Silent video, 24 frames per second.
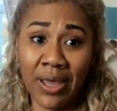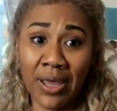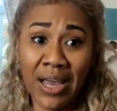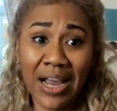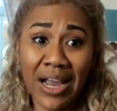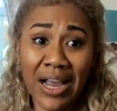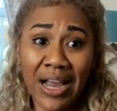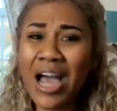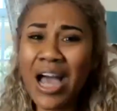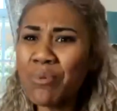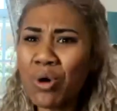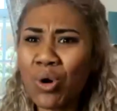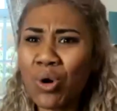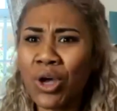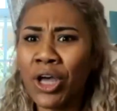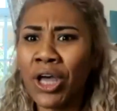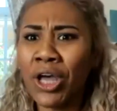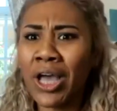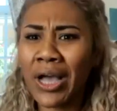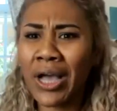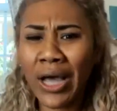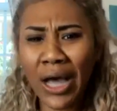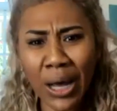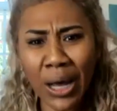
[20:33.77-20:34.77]
Come
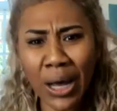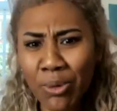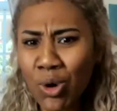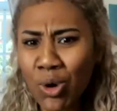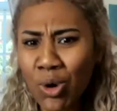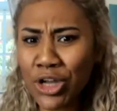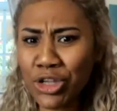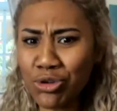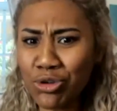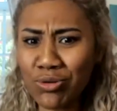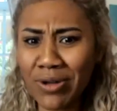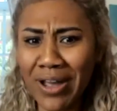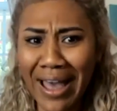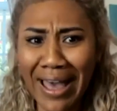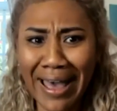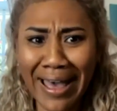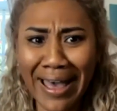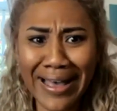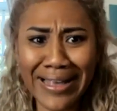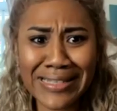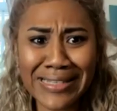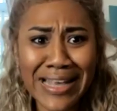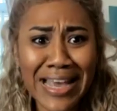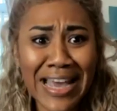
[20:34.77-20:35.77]
on, you
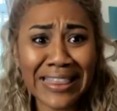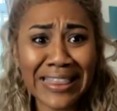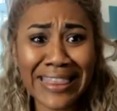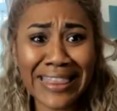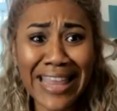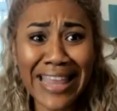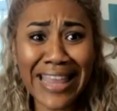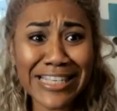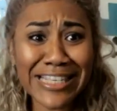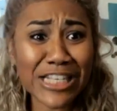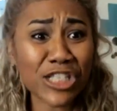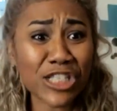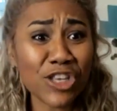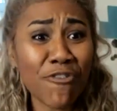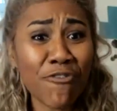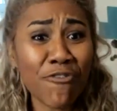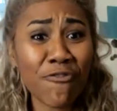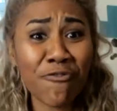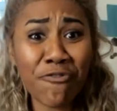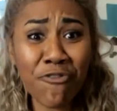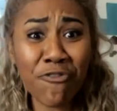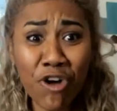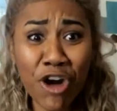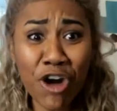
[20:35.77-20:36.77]
guys. This is
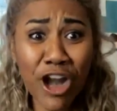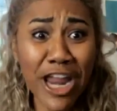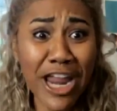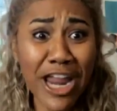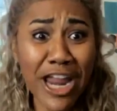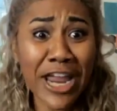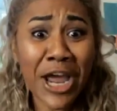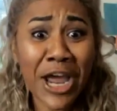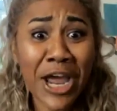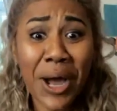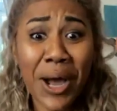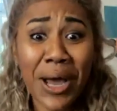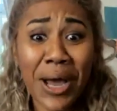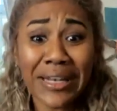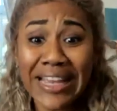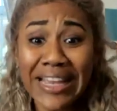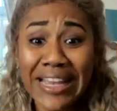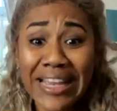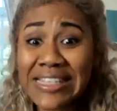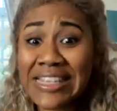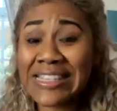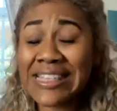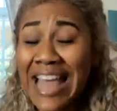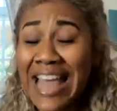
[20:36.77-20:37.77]
free. This
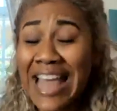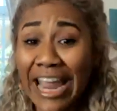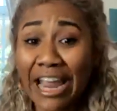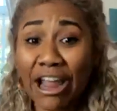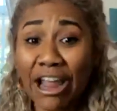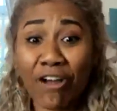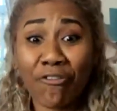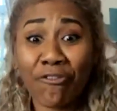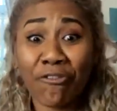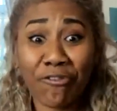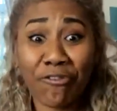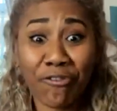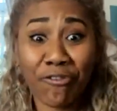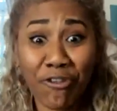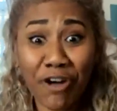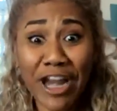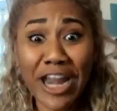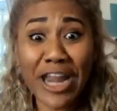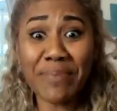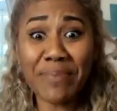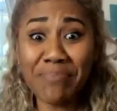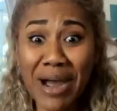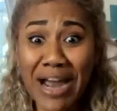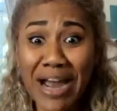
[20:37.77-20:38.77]
is like
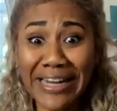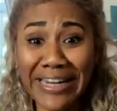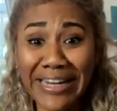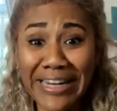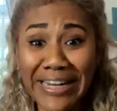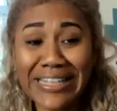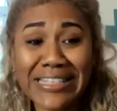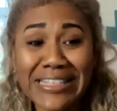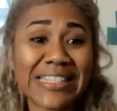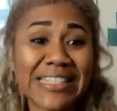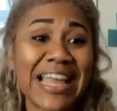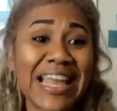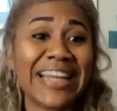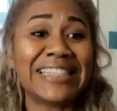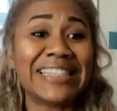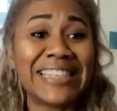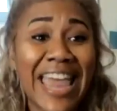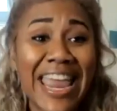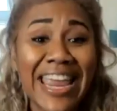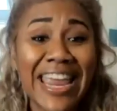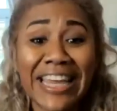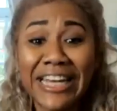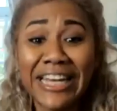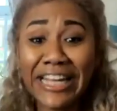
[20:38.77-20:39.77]
free money. This is like
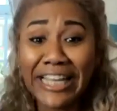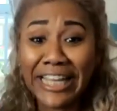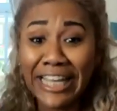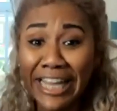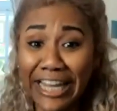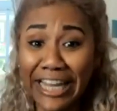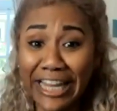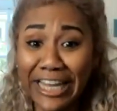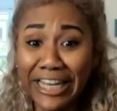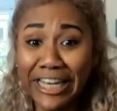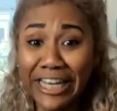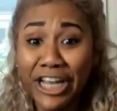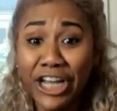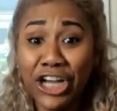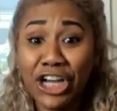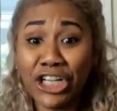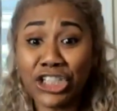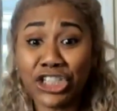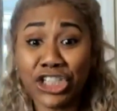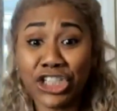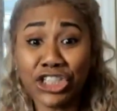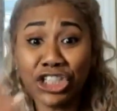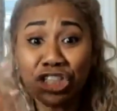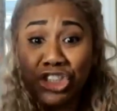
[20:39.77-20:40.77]
taking a kid
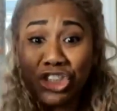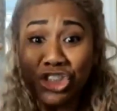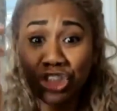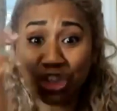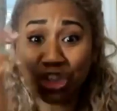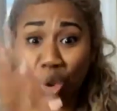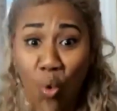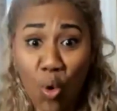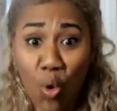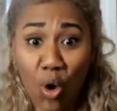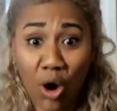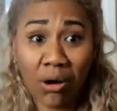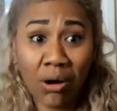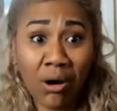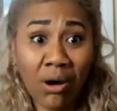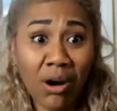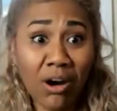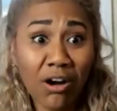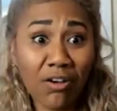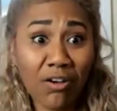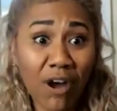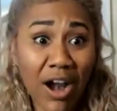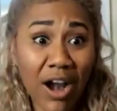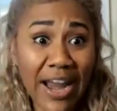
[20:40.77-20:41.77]
to the store,
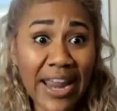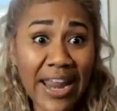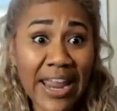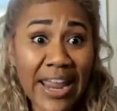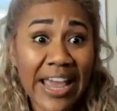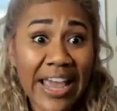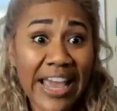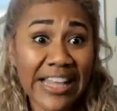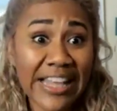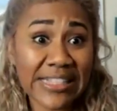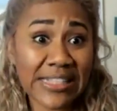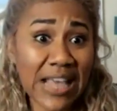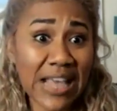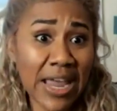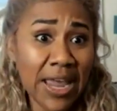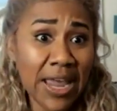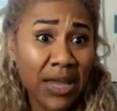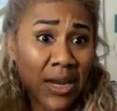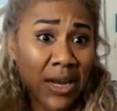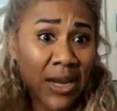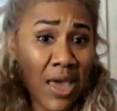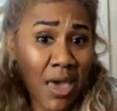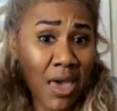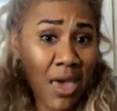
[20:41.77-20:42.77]
right? And
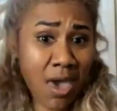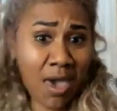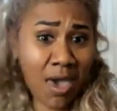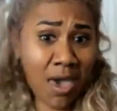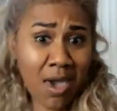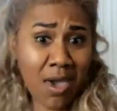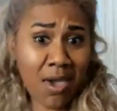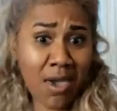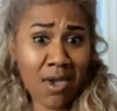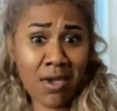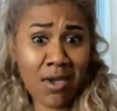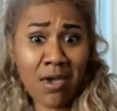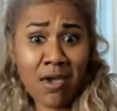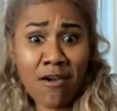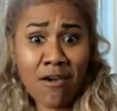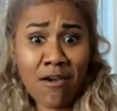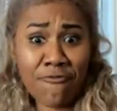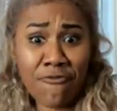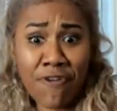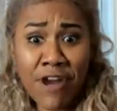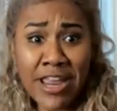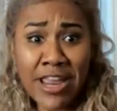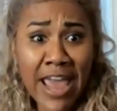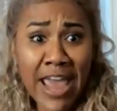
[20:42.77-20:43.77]
saying, hey,
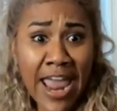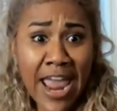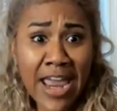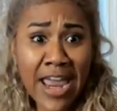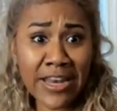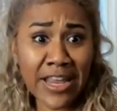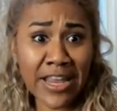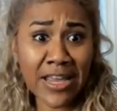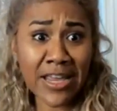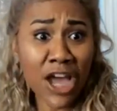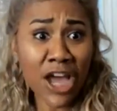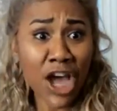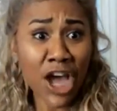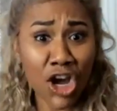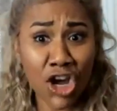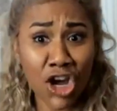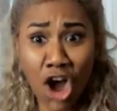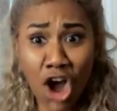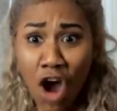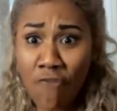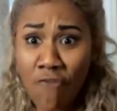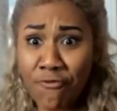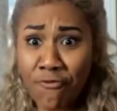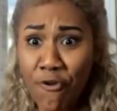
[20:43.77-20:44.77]
free candy,
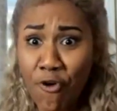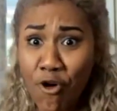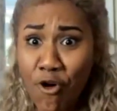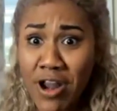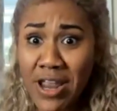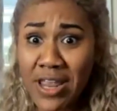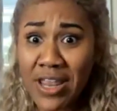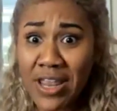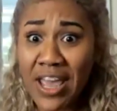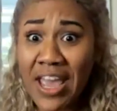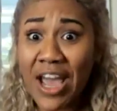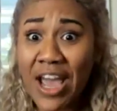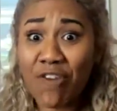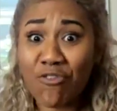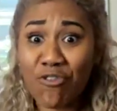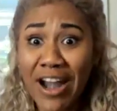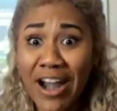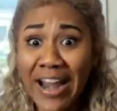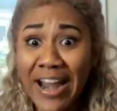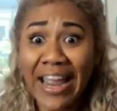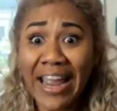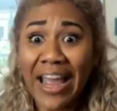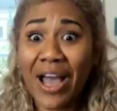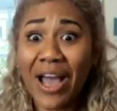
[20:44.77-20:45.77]
go for it,
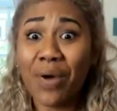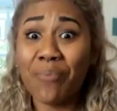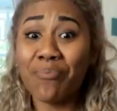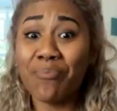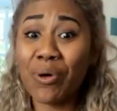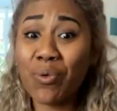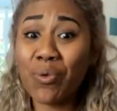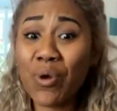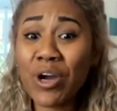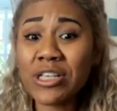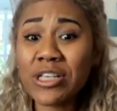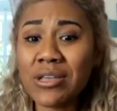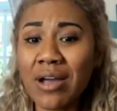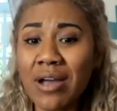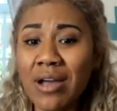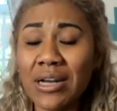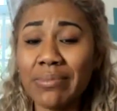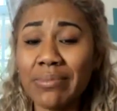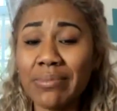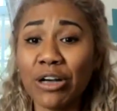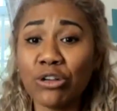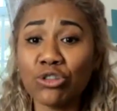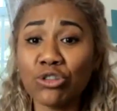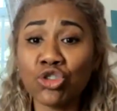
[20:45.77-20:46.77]
right? But we're talking
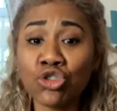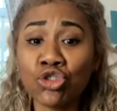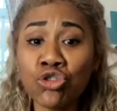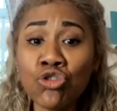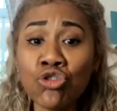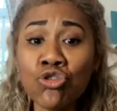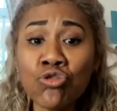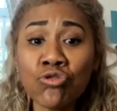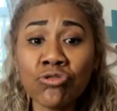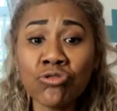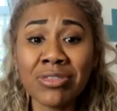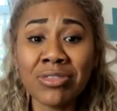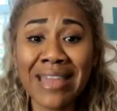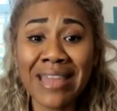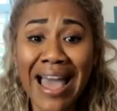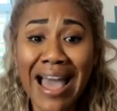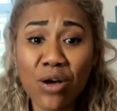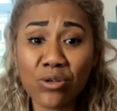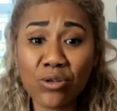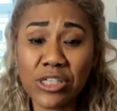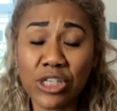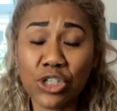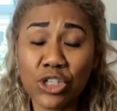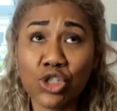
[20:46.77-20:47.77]
about
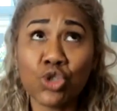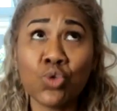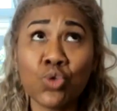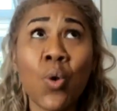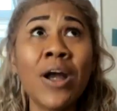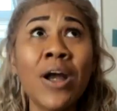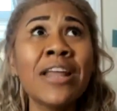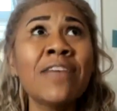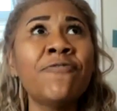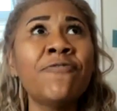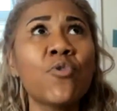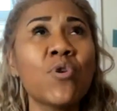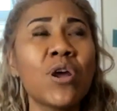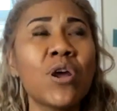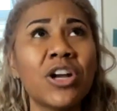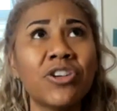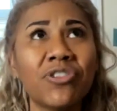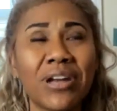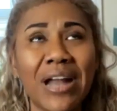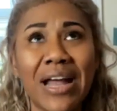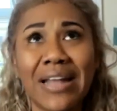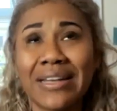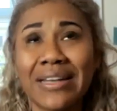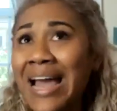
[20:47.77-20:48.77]
$2,000,
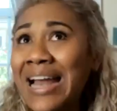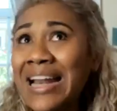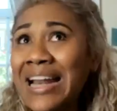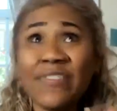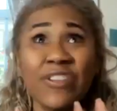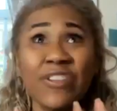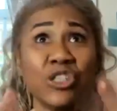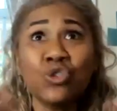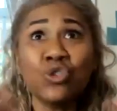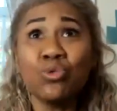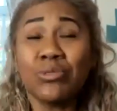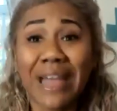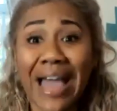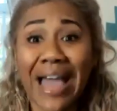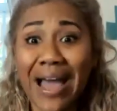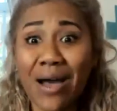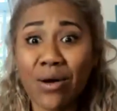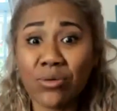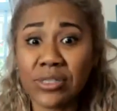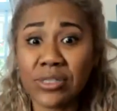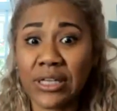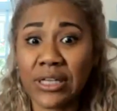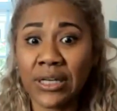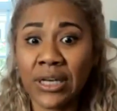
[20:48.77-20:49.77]
$2,400, not even
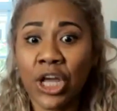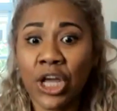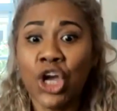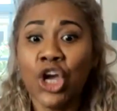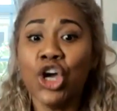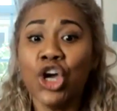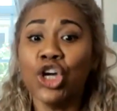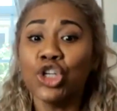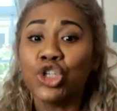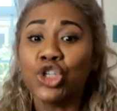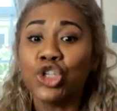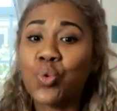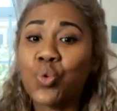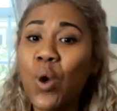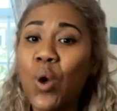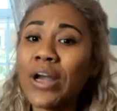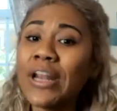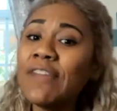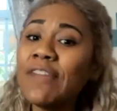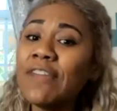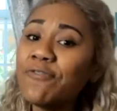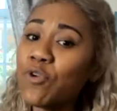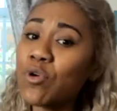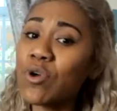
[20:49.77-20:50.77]
$2,000,
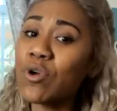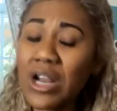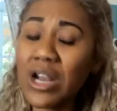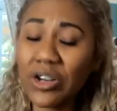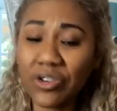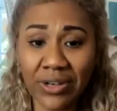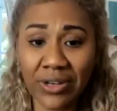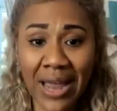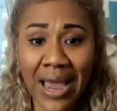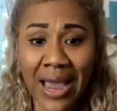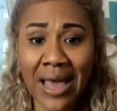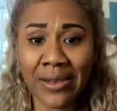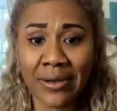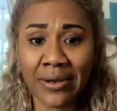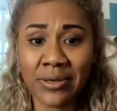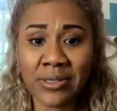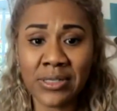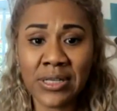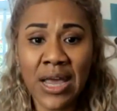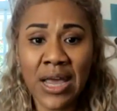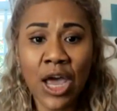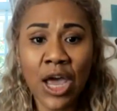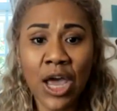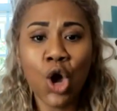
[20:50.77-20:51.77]
$2,400.
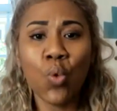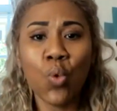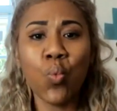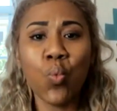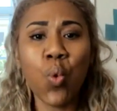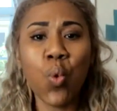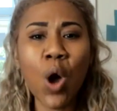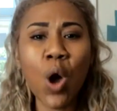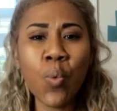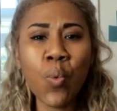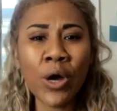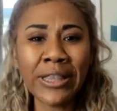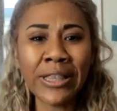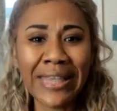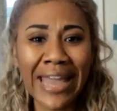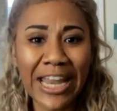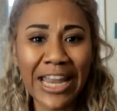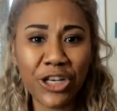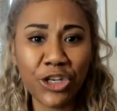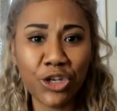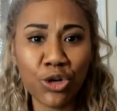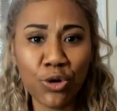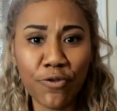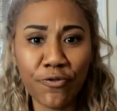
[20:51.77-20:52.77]
What would
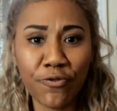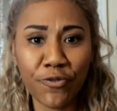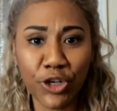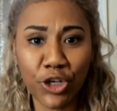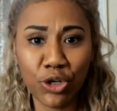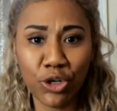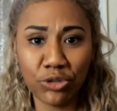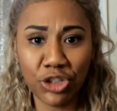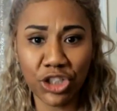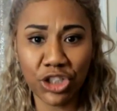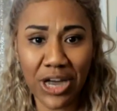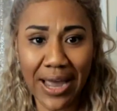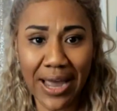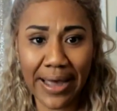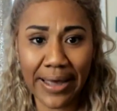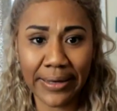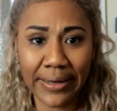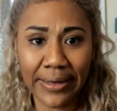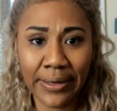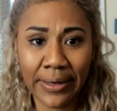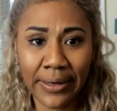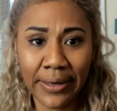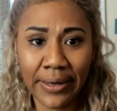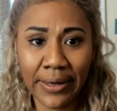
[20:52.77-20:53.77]
that do for you,
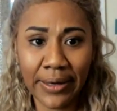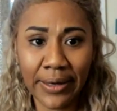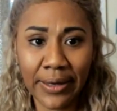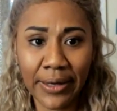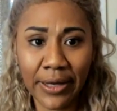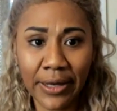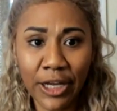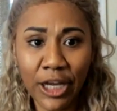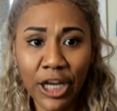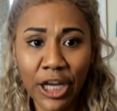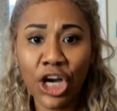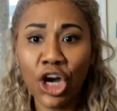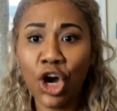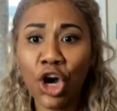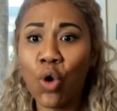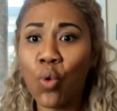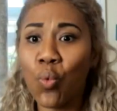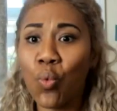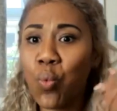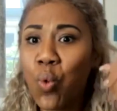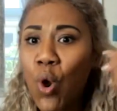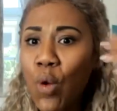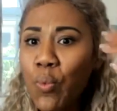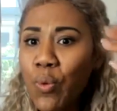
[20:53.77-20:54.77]
John?
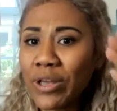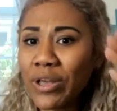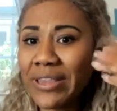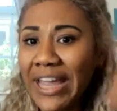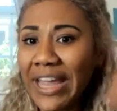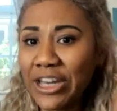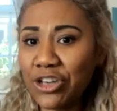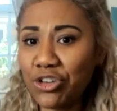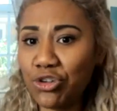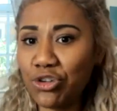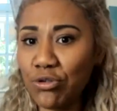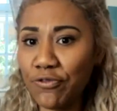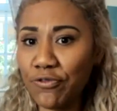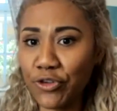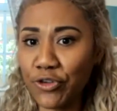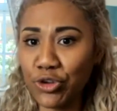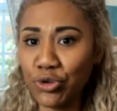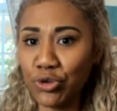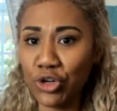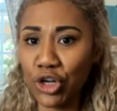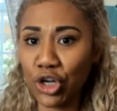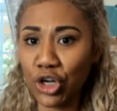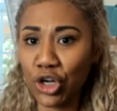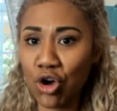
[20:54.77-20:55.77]
What would that do for you,
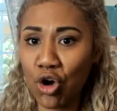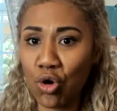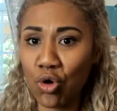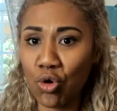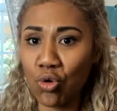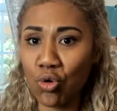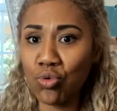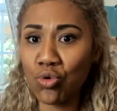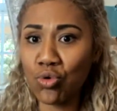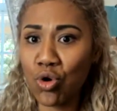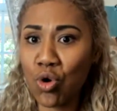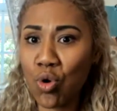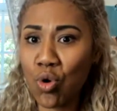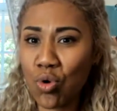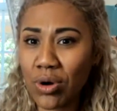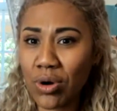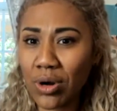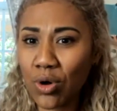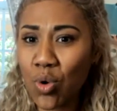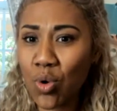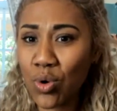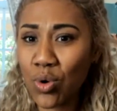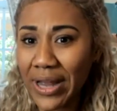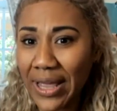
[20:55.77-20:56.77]
Nicole
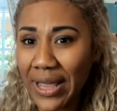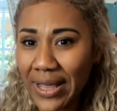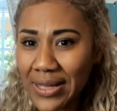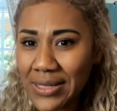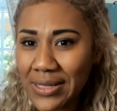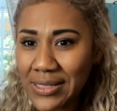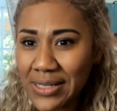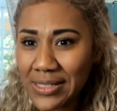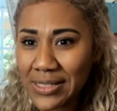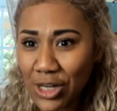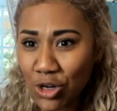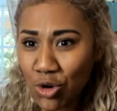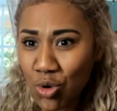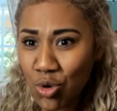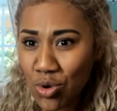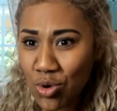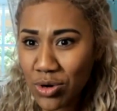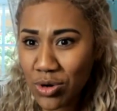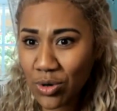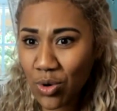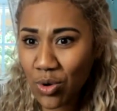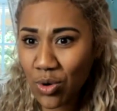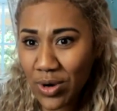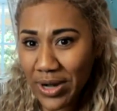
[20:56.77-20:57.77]
Cortez? Is it
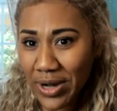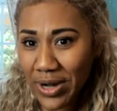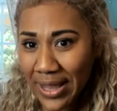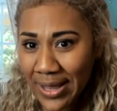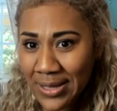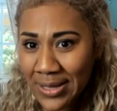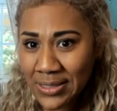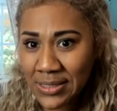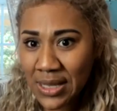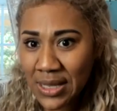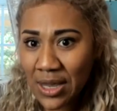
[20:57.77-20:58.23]
Cortez?